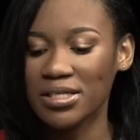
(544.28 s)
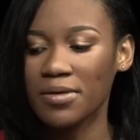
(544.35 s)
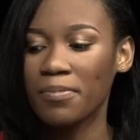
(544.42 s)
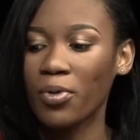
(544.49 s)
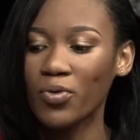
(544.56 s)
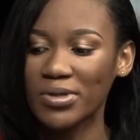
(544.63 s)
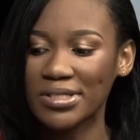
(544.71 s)

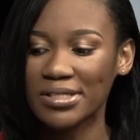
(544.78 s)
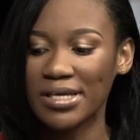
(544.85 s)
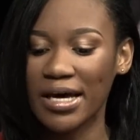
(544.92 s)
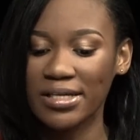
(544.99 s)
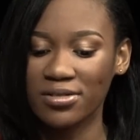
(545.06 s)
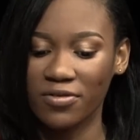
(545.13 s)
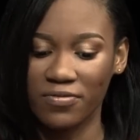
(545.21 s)
both
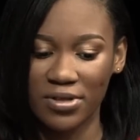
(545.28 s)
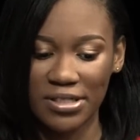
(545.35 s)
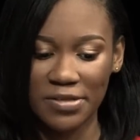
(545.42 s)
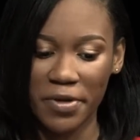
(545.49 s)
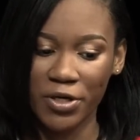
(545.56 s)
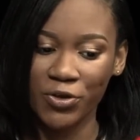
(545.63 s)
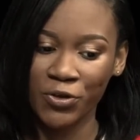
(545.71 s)
sides of the
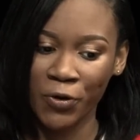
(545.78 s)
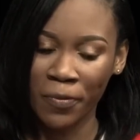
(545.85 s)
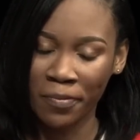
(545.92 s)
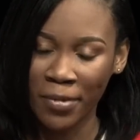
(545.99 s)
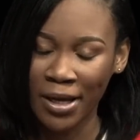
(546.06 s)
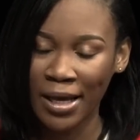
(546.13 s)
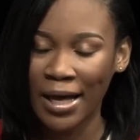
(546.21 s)
spectrum.
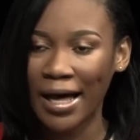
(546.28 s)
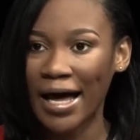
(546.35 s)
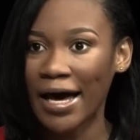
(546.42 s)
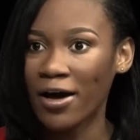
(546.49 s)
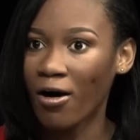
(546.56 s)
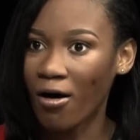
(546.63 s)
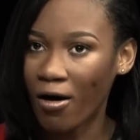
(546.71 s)

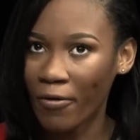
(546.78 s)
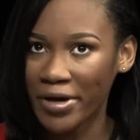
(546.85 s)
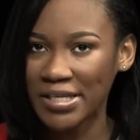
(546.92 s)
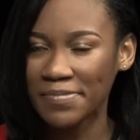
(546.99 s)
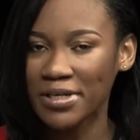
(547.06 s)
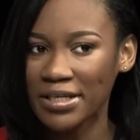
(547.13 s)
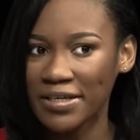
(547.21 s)
I
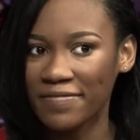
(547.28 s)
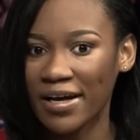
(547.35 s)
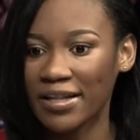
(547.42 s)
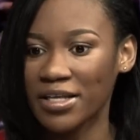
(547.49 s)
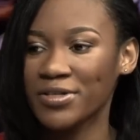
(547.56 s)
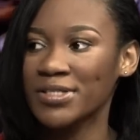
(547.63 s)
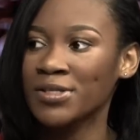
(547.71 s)
always believe that
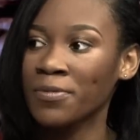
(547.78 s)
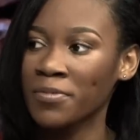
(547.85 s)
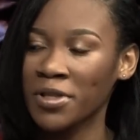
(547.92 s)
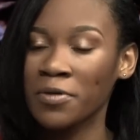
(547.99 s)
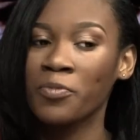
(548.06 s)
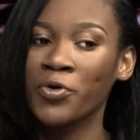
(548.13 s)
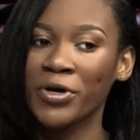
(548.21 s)
there's
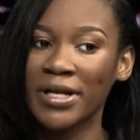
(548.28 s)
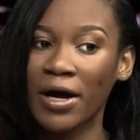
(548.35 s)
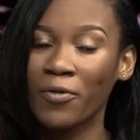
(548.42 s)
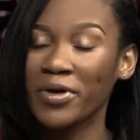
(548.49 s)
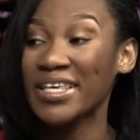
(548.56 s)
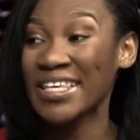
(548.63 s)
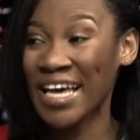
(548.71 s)
something more that
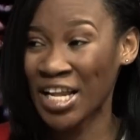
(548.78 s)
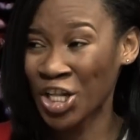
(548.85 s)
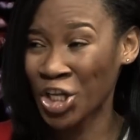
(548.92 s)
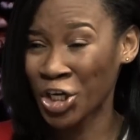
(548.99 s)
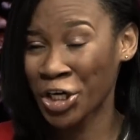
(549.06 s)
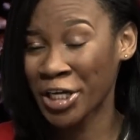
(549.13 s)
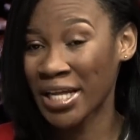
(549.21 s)
we can
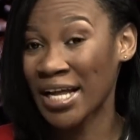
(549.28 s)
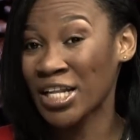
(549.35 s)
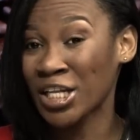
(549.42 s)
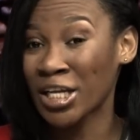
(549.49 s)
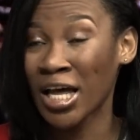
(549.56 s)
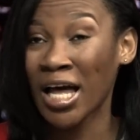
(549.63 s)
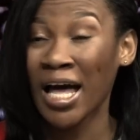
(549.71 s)
learn, and
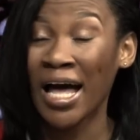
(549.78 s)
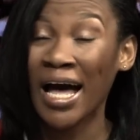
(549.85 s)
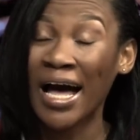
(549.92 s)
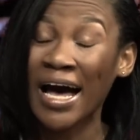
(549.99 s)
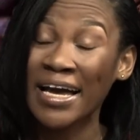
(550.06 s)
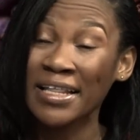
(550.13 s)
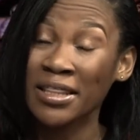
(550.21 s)

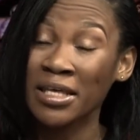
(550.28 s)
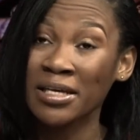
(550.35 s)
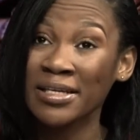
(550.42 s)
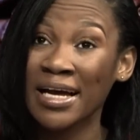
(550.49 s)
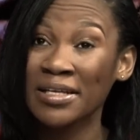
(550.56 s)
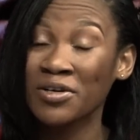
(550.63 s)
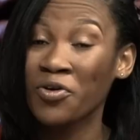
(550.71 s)
I think
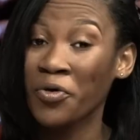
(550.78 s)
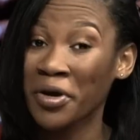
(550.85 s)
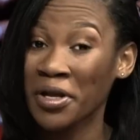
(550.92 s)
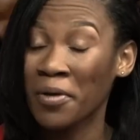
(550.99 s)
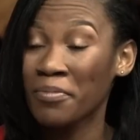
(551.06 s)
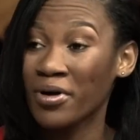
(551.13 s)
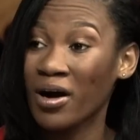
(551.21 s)
that going
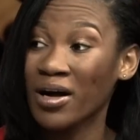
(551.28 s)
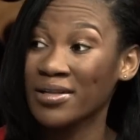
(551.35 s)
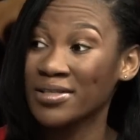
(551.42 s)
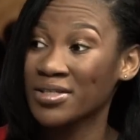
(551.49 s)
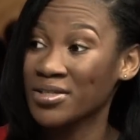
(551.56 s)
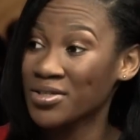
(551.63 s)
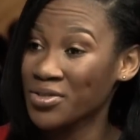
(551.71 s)

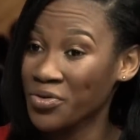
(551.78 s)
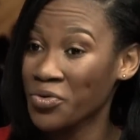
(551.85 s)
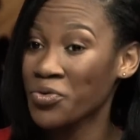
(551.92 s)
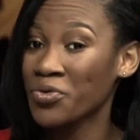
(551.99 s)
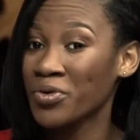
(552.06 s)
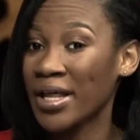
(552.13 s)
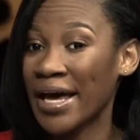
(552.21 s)
abroad to
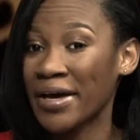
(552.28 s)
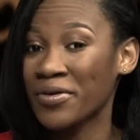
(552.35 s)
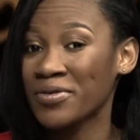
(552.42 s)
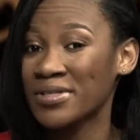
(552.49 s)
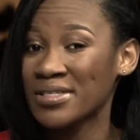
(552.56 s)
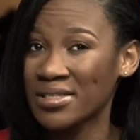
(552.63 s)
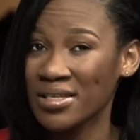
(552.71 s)
school, I
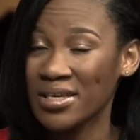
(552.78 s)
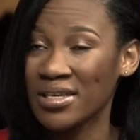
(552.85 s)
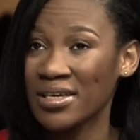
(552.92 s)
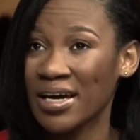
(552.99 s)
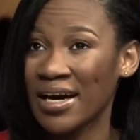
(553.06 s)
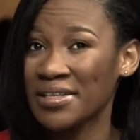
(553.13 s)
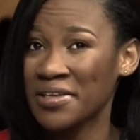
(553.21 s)
could see
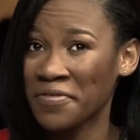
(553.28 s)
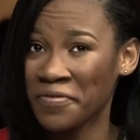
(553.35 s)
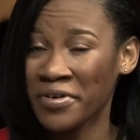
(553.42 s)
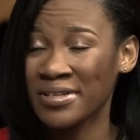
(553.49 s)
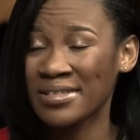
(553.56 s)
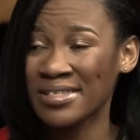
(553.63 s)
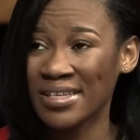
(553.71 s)
a
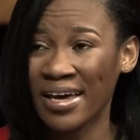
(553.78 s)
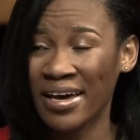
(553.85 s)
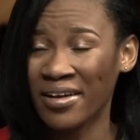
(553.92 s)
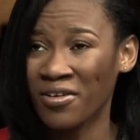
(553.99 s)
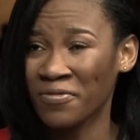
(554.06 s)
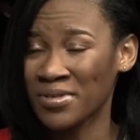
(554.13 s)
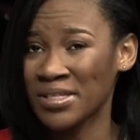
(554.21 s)
different
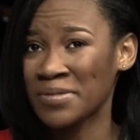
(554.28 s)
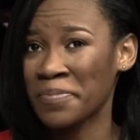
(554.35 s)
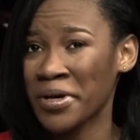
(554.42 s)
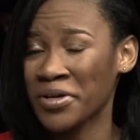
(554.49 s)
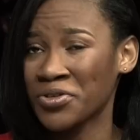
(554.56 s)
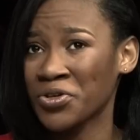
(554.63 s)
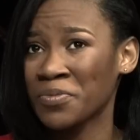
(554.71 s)
side of the
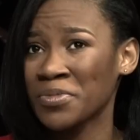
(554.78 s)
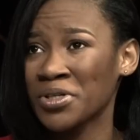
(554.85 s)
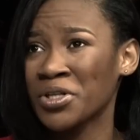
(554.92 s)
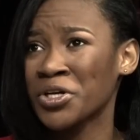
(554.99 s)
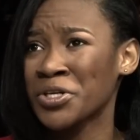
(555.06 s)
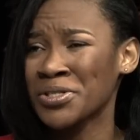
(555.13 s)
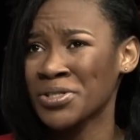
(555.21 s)
spectrum to
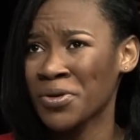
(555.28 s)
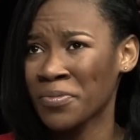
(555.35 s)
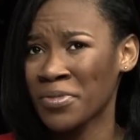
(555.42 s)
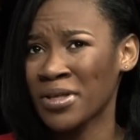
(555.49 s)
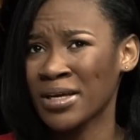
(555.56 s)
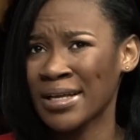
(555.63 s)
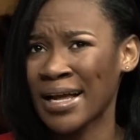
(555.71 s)
learn
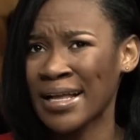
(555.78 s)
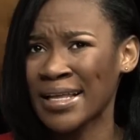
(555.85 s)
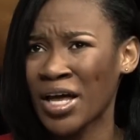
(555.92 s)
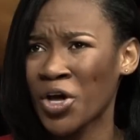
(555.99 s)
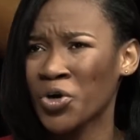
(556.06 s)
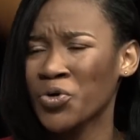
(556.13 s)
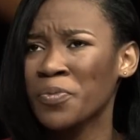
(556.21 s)
something that
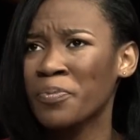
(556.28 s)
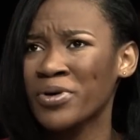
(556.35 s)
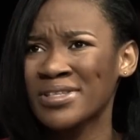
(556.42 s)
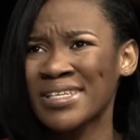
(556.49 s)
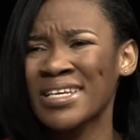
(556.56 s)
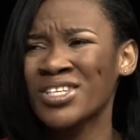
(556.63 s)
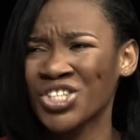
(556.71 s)
could
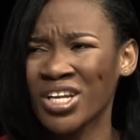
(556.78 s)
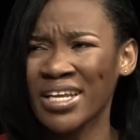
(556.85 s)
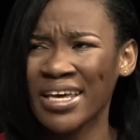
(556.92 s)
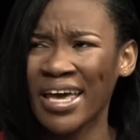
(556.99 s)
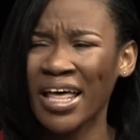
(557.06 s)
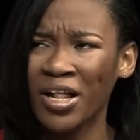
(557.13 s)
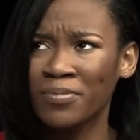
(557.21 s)
potentially
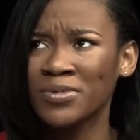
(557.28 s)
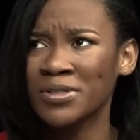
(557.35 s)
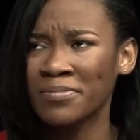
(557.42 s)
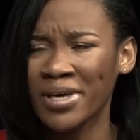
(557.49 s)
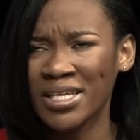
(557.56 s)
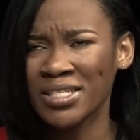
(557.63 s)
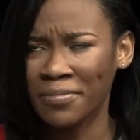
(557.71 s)
help to
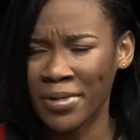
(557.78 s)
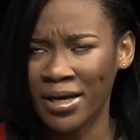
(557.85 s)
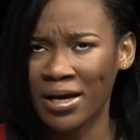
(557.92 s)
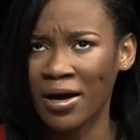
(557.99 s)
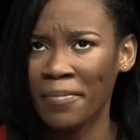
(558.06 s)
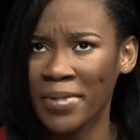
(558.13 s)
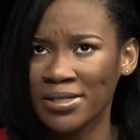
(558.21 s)
make
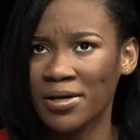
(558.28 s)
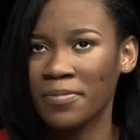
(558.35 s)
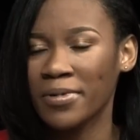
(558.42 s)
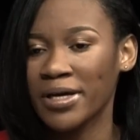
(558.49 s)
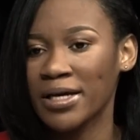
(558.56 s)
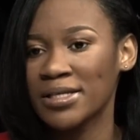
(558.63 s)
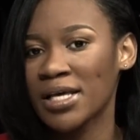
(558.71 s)
Jamaica a better
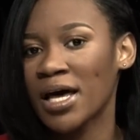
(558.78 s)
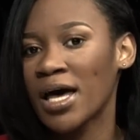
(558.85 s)
place.